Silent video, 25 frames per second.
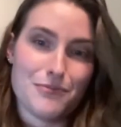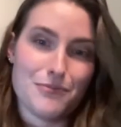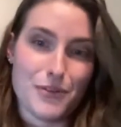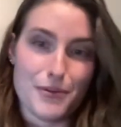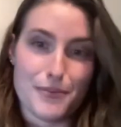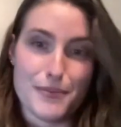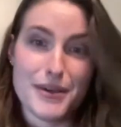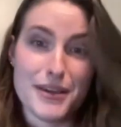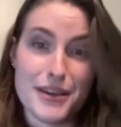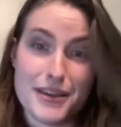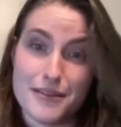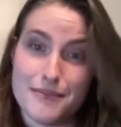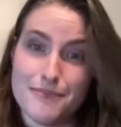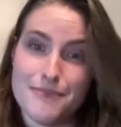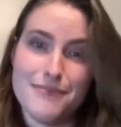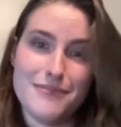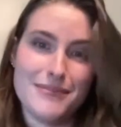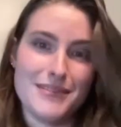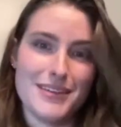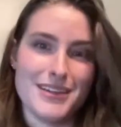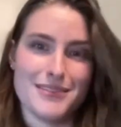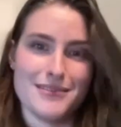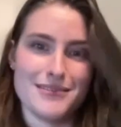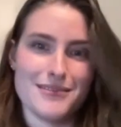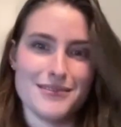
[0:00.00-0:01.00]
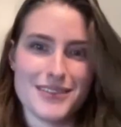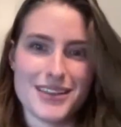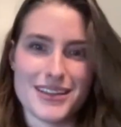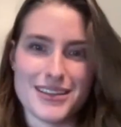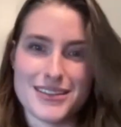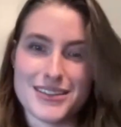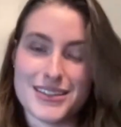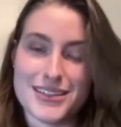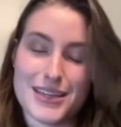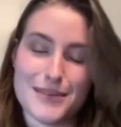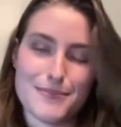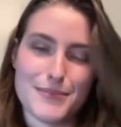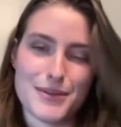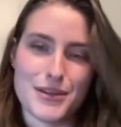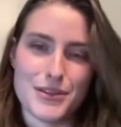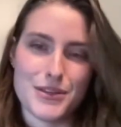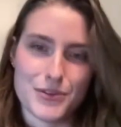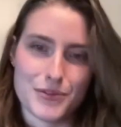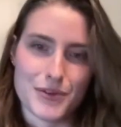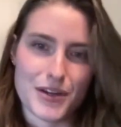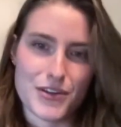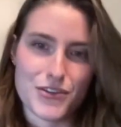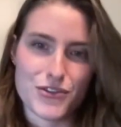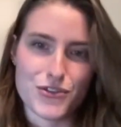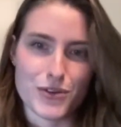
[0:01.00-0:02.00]
for me, it ended up being the
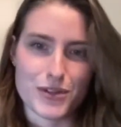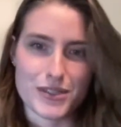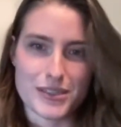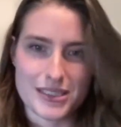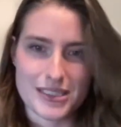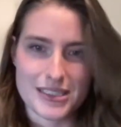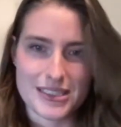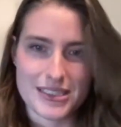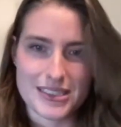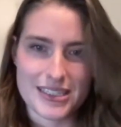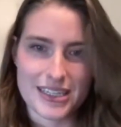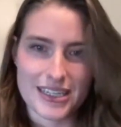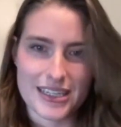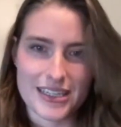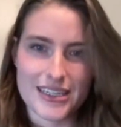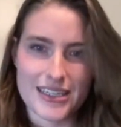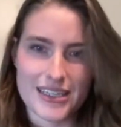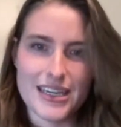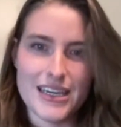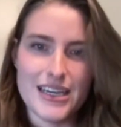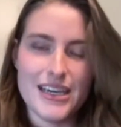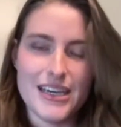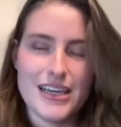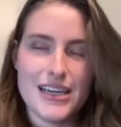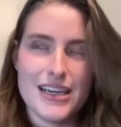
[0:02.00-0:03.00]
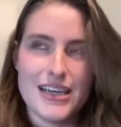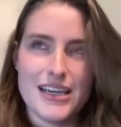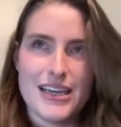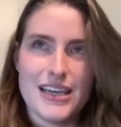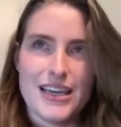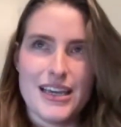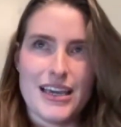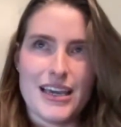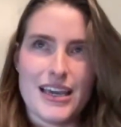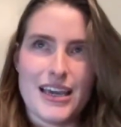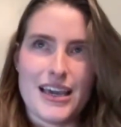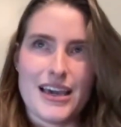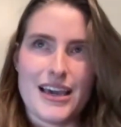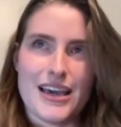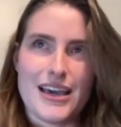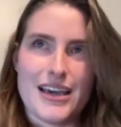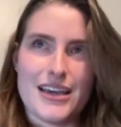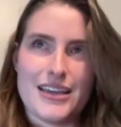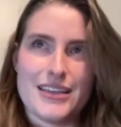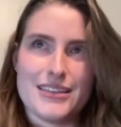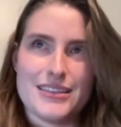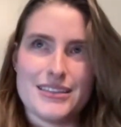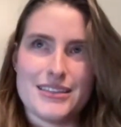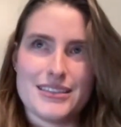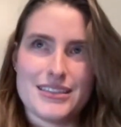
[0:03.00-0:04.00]
right choice to stay.
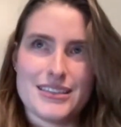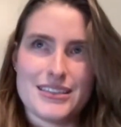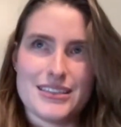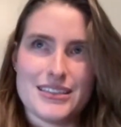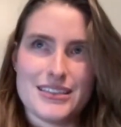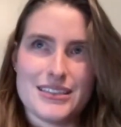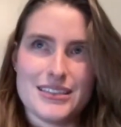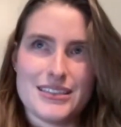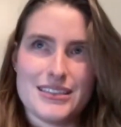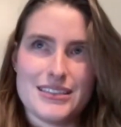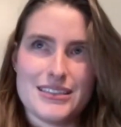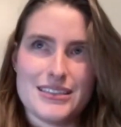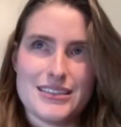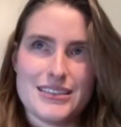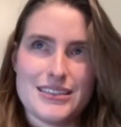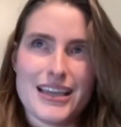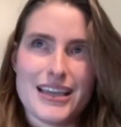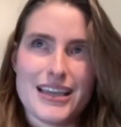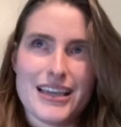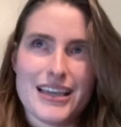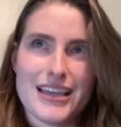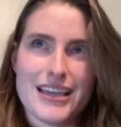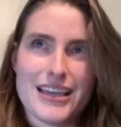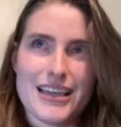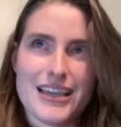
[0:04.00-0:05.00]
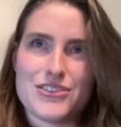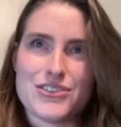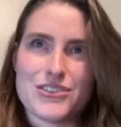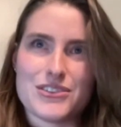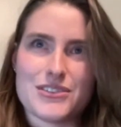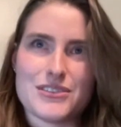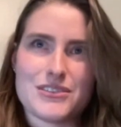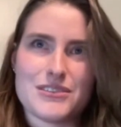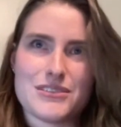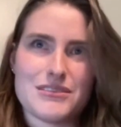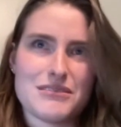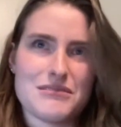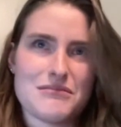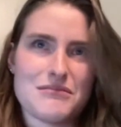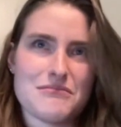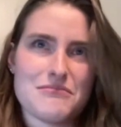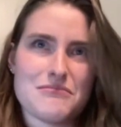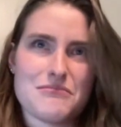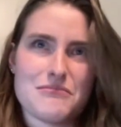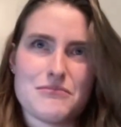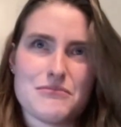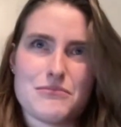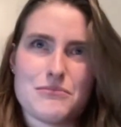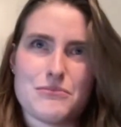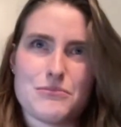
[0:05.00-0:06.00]
And yeah, just
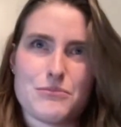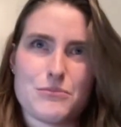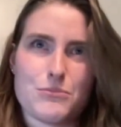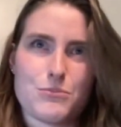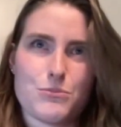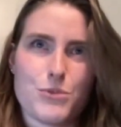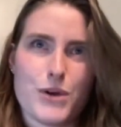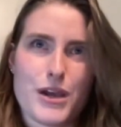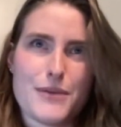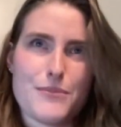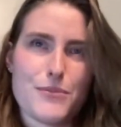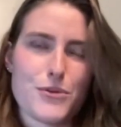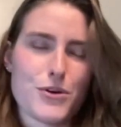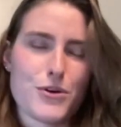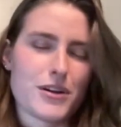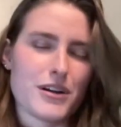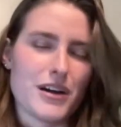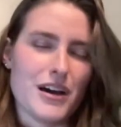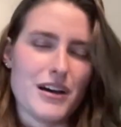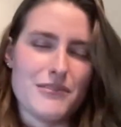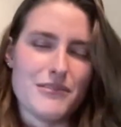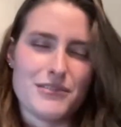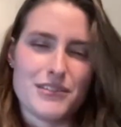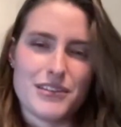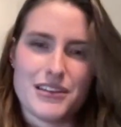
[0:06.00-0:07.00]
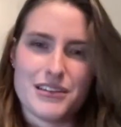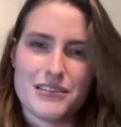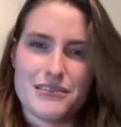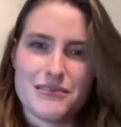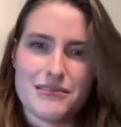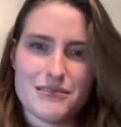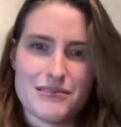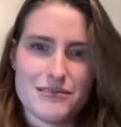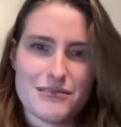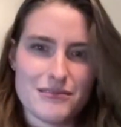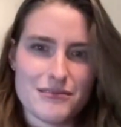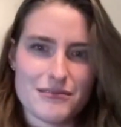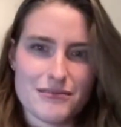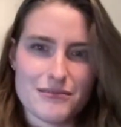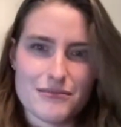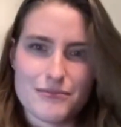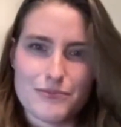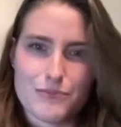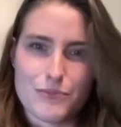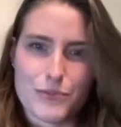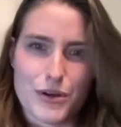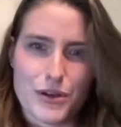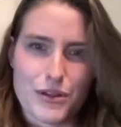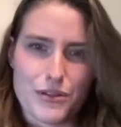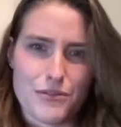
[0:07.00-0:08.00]
way more confident
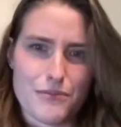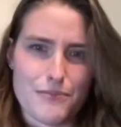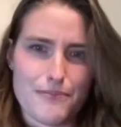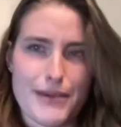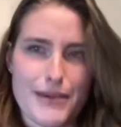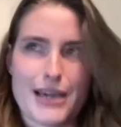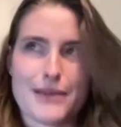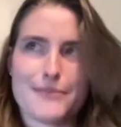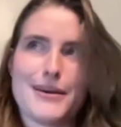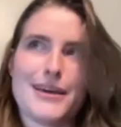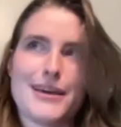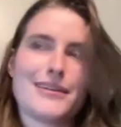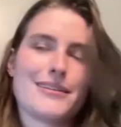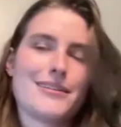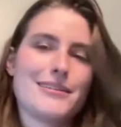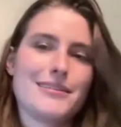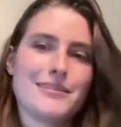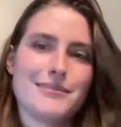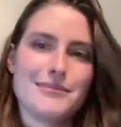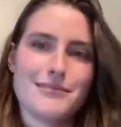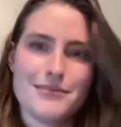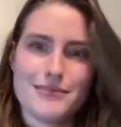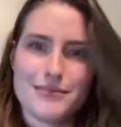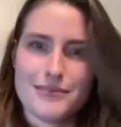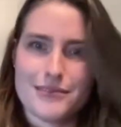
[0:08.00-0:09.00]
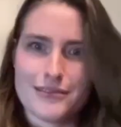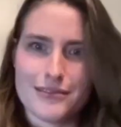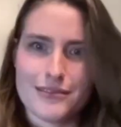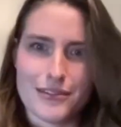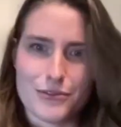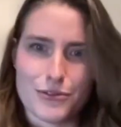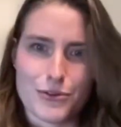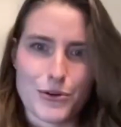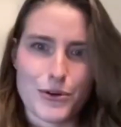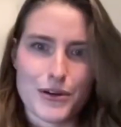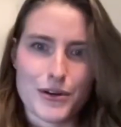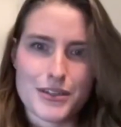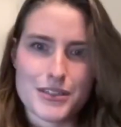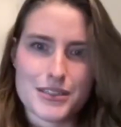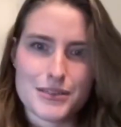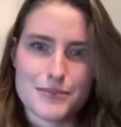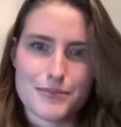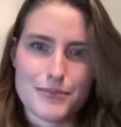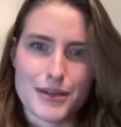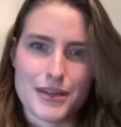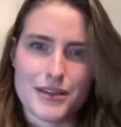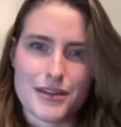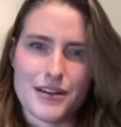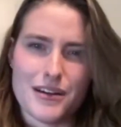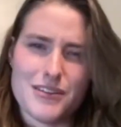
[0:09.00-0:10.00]
with backpacking, of course,
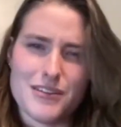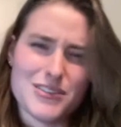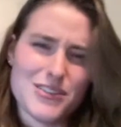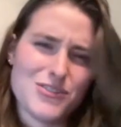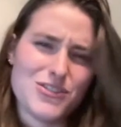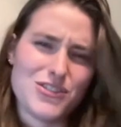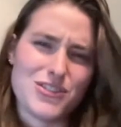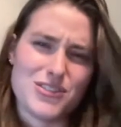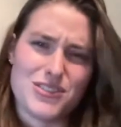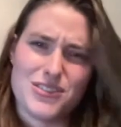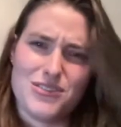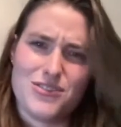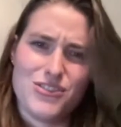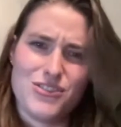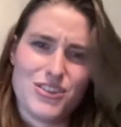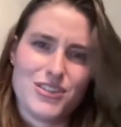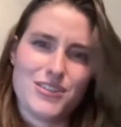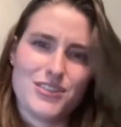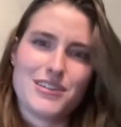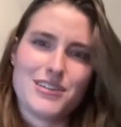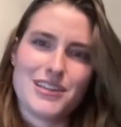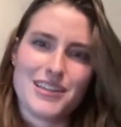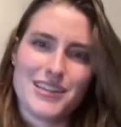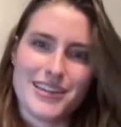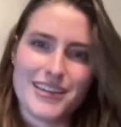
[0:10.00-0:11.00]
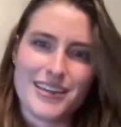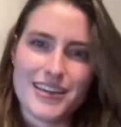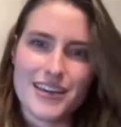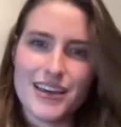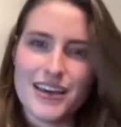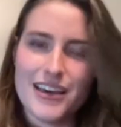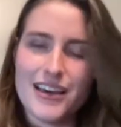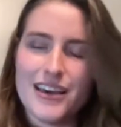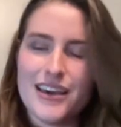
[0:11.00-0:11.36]
but also just generally,